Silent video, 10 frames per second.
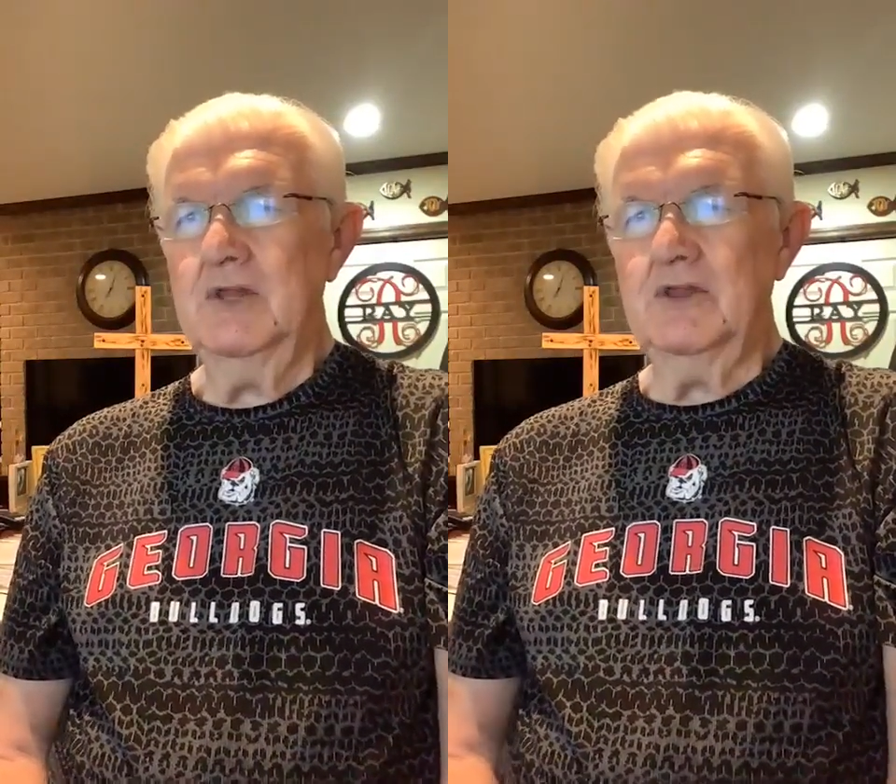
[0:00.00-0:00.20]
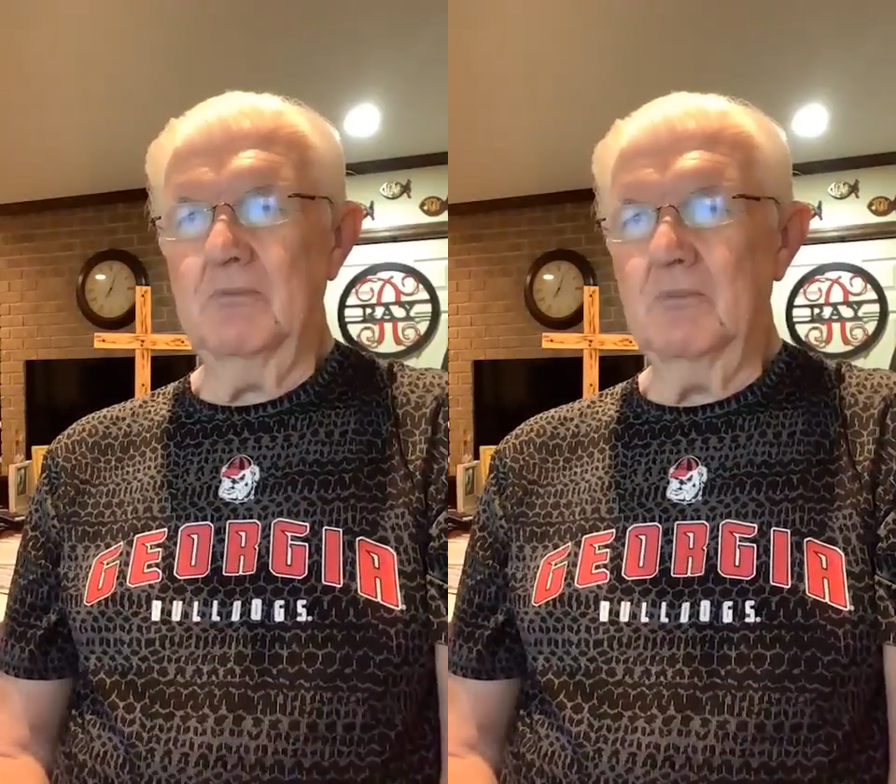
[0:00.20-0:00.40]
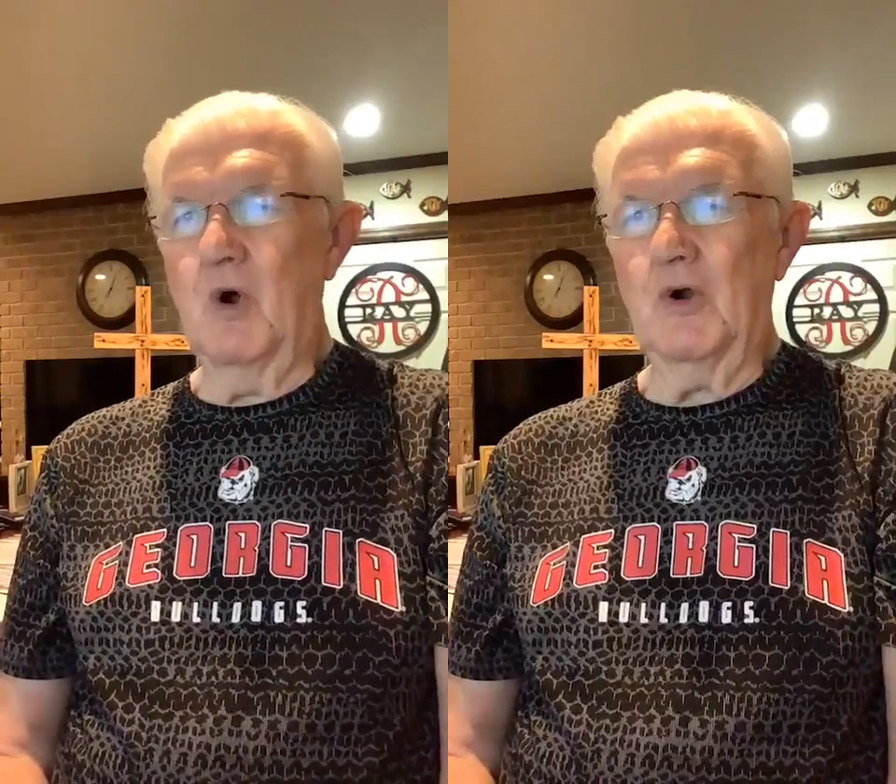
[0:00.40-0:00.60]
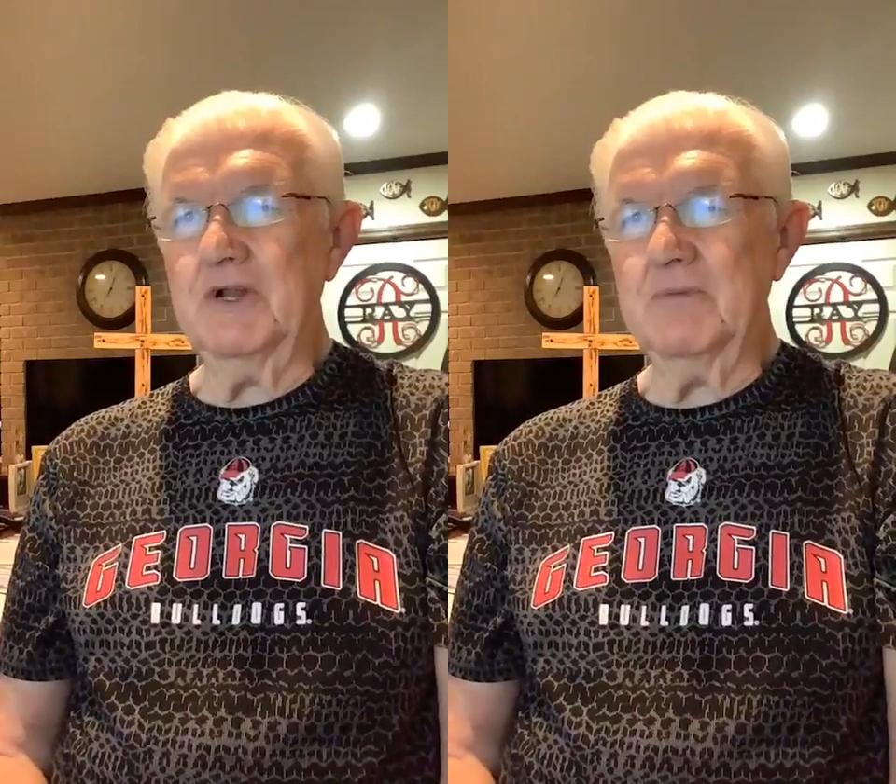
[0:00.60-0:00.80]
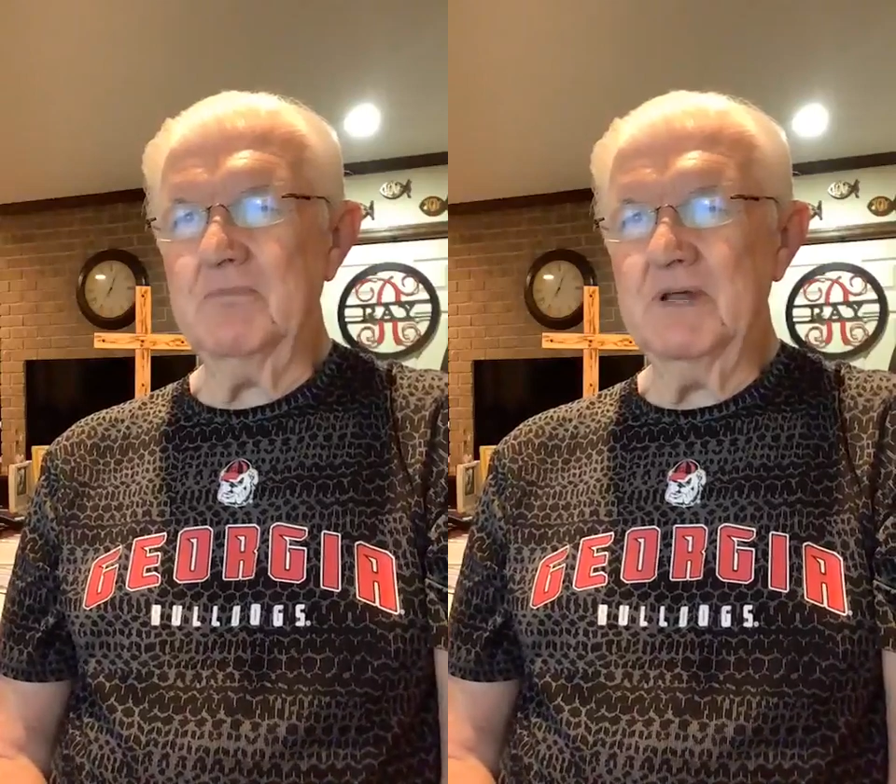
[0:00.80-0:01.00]
The more
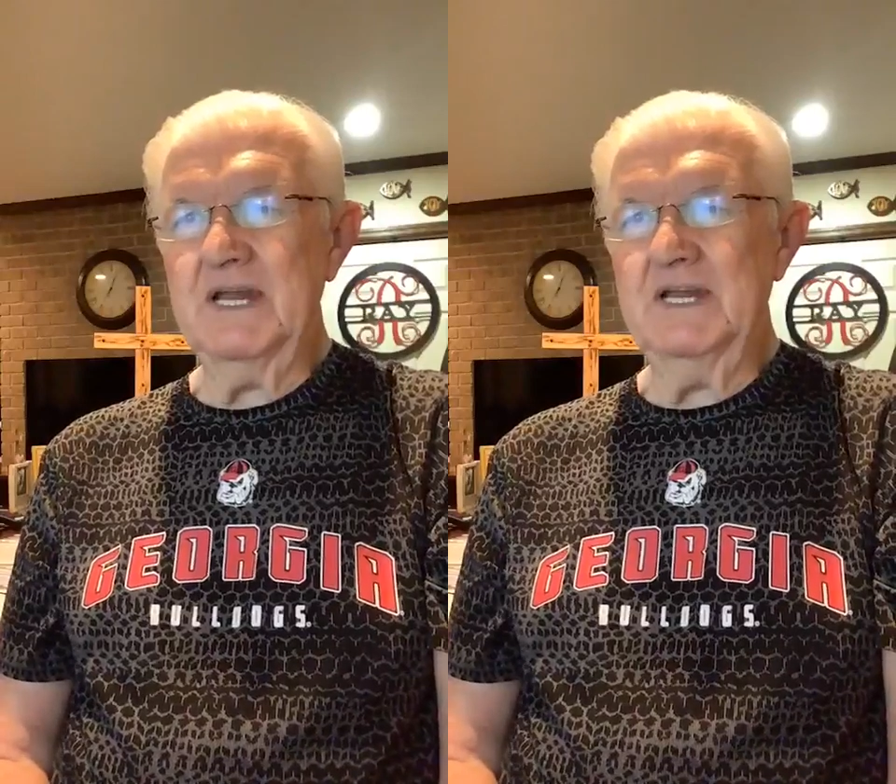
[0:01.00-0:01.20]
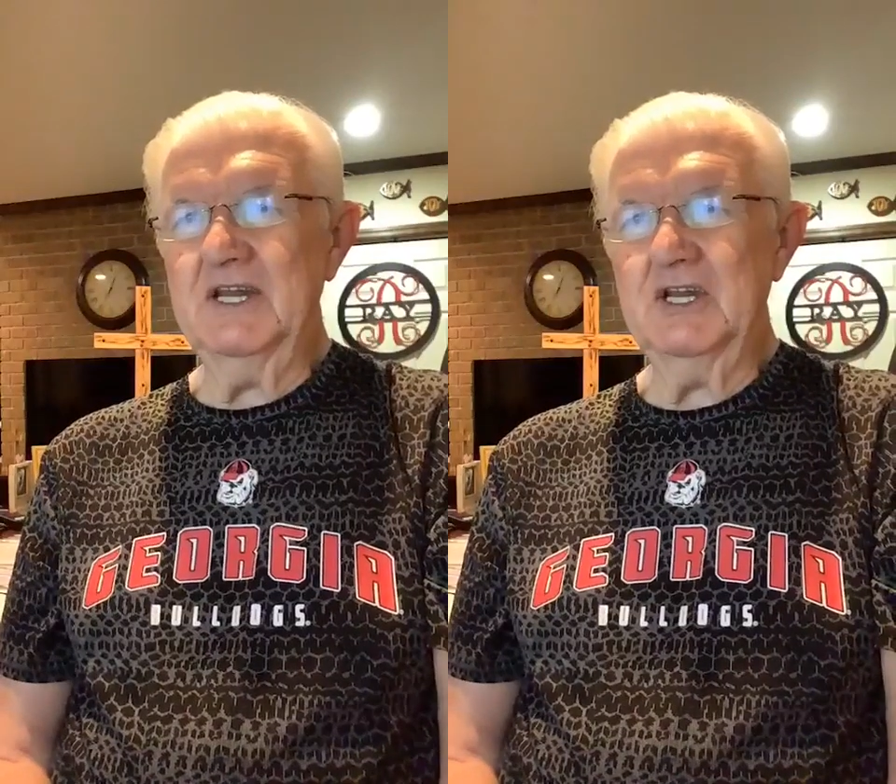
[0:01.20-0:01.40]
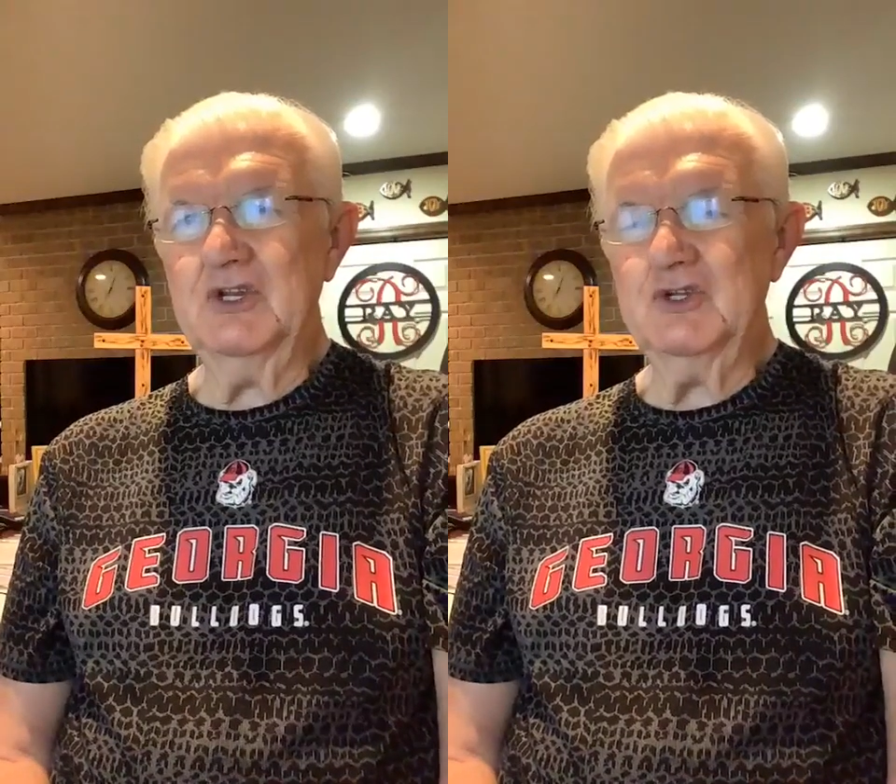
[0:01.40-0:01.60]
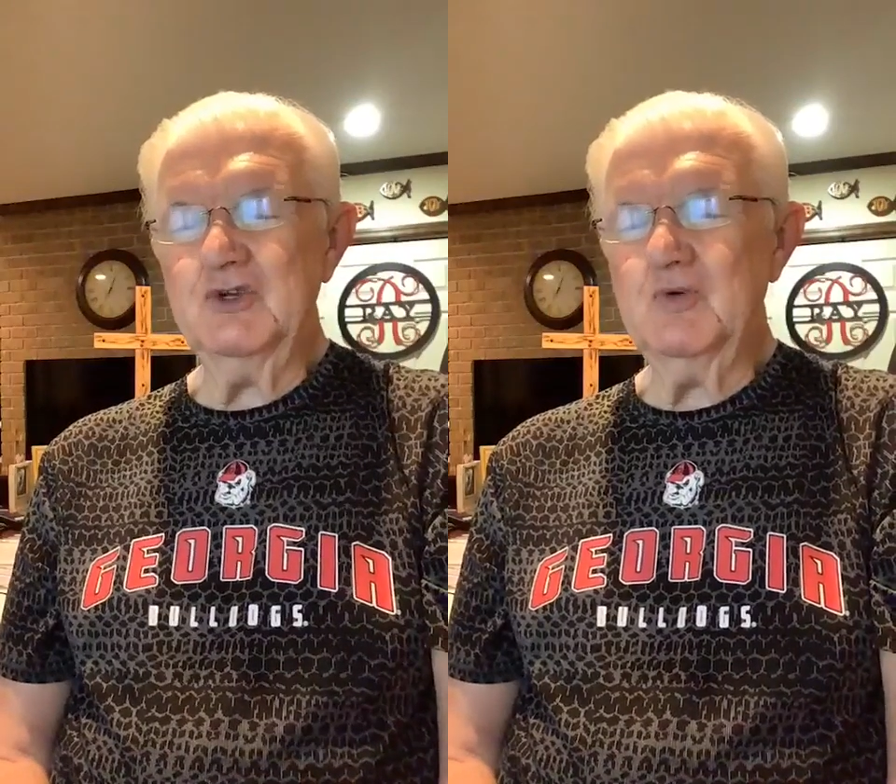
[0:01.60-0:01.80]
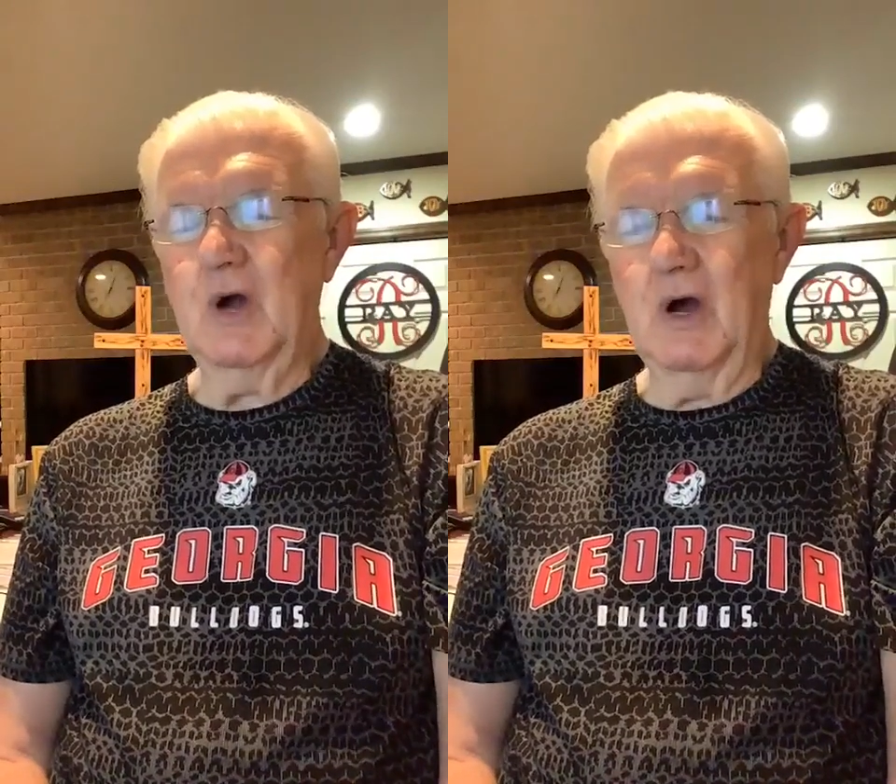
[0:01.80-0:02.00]
dependent
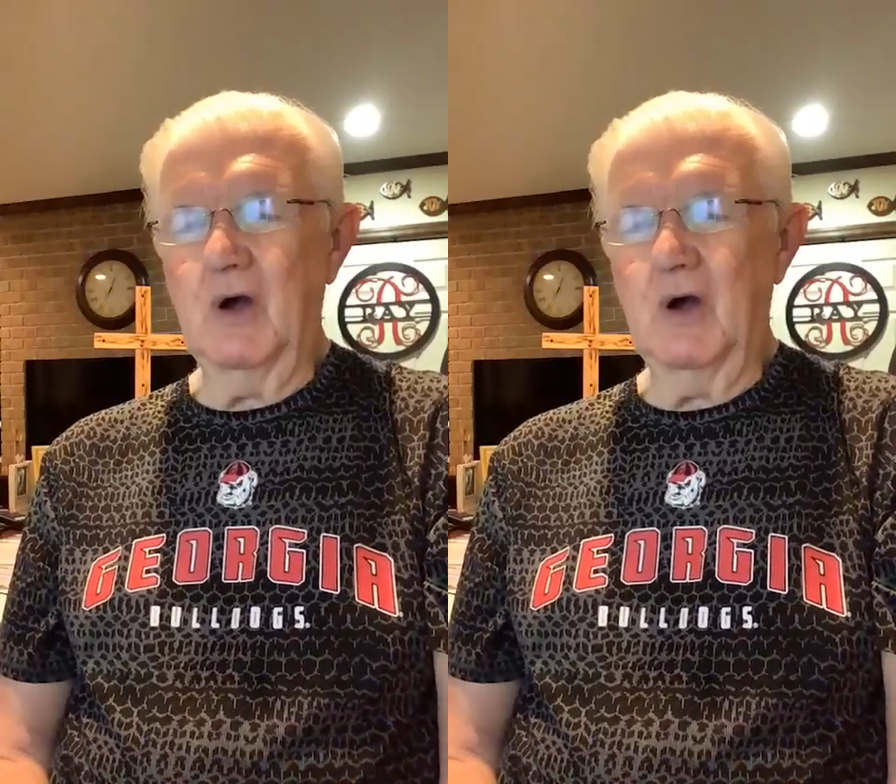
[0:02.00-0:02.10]
you